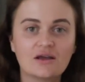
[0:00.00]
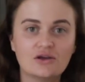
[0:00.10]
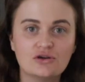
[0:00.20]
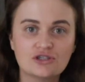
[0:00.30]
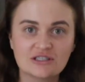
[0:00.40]

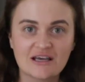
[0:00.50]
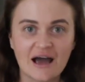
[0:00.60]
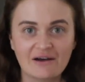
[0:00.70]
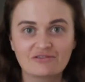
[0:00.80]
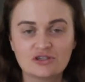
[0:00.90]
You just
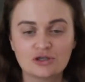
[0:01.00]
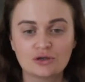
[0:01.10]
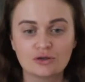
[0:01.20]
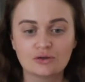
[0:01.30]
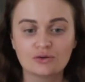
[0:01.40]
have
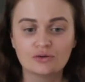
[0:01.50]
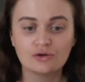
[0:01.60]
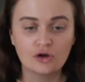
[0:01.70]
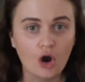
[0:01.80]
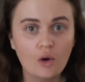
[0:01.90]
to
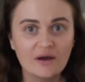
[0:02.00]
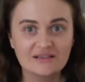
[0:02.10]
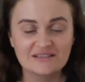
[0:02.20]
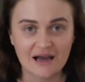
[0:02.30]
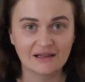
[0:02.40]
know
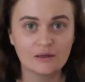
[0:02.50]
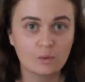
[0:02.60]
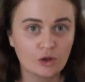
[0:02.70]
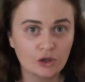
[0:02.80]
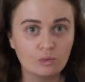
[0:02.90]
exactly
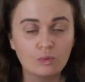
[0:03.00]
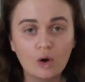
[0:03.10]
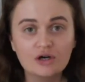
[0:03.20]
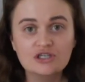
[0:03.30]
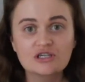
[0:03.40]
what you
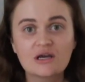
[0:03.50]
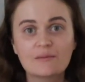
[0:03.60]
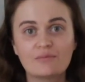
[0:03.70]
want